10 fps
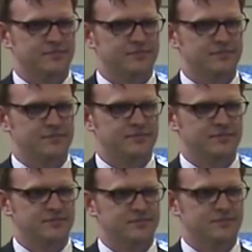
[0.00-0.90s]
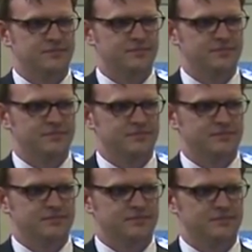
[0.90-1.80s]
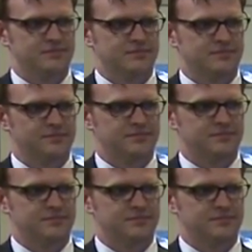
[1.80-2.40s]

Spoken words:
No words are spoken by the person on screen.